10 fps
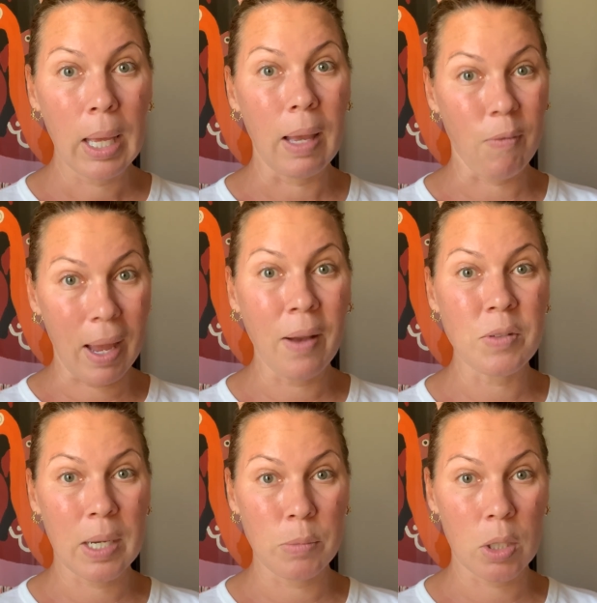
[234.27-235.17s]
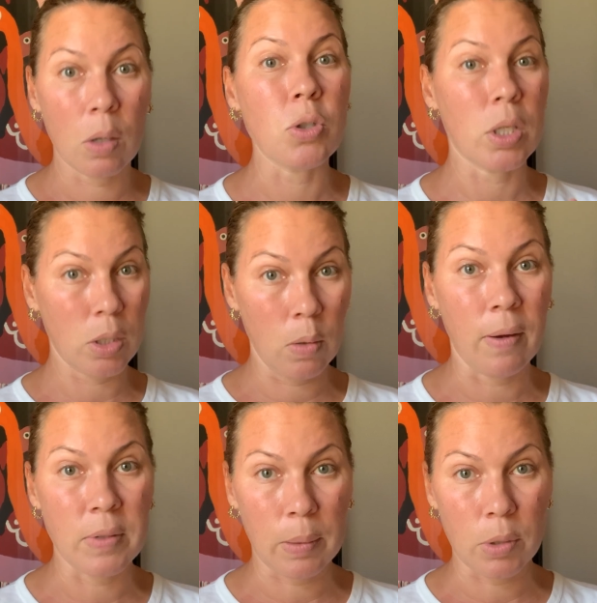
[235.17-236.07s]
If I have time to coach it, you
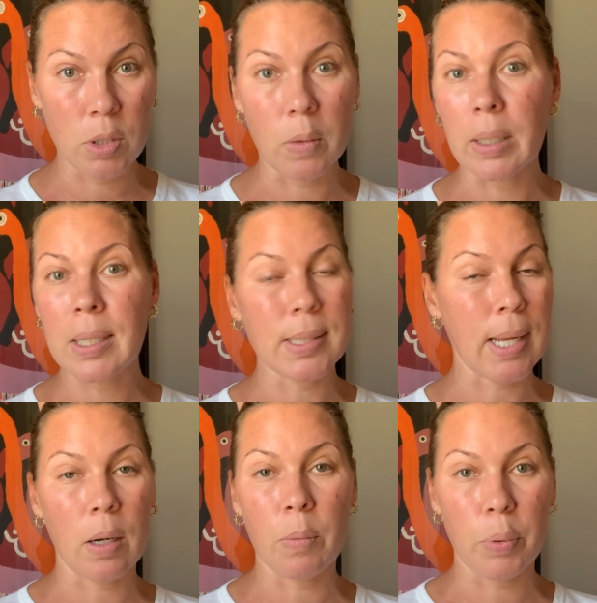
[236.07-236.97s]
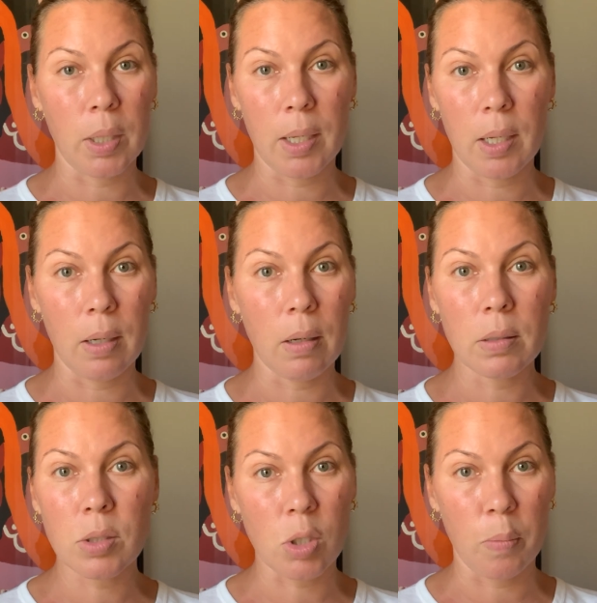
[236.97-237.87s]
have time to do it, because I don't put in
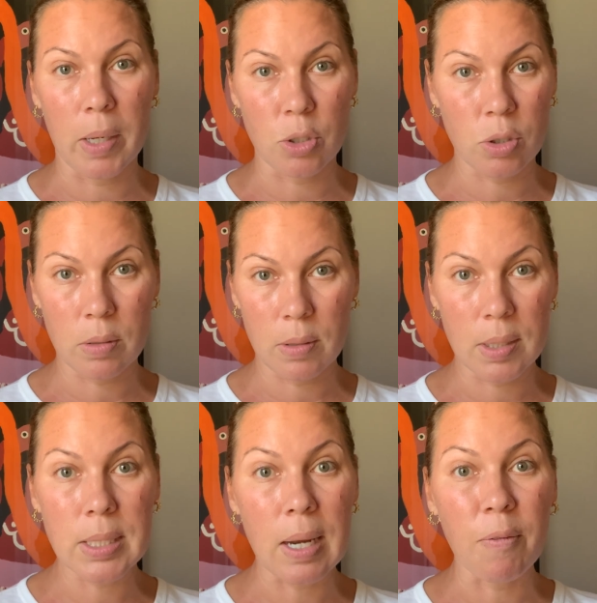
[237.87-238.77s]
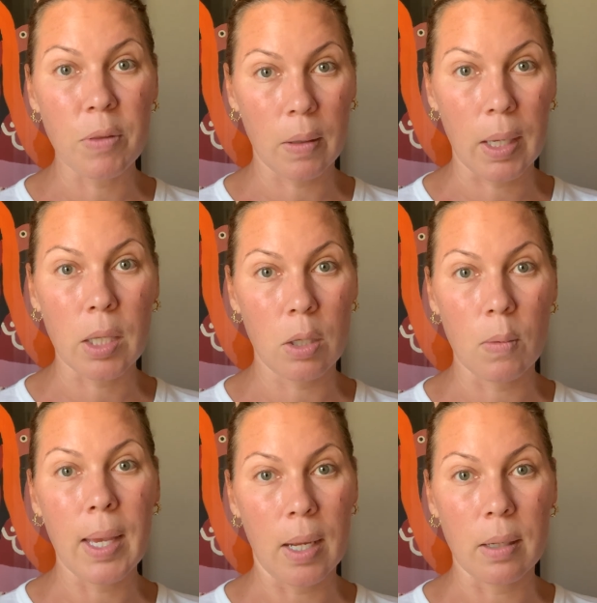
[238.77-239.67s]
so much stuff that you
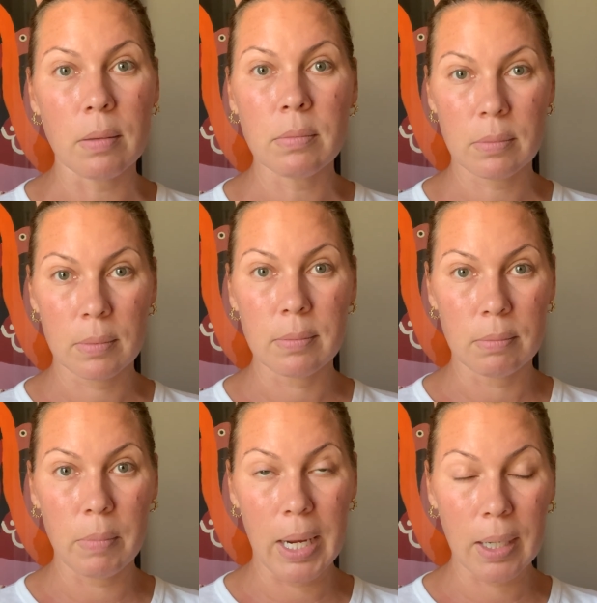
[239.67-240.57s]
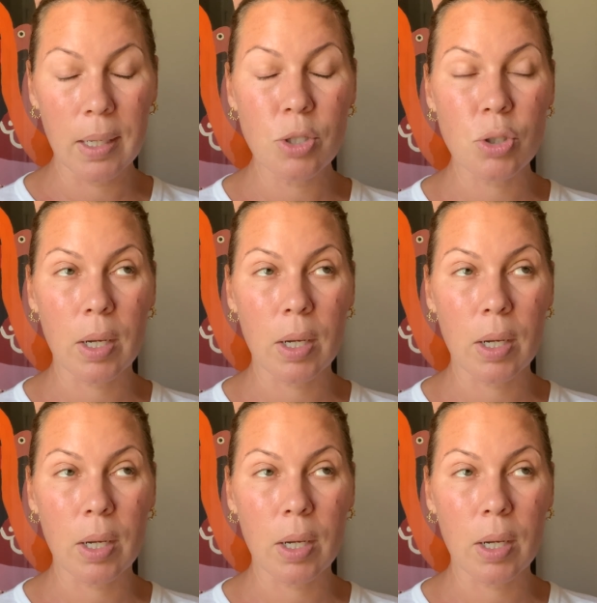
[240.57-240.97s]
can't manage,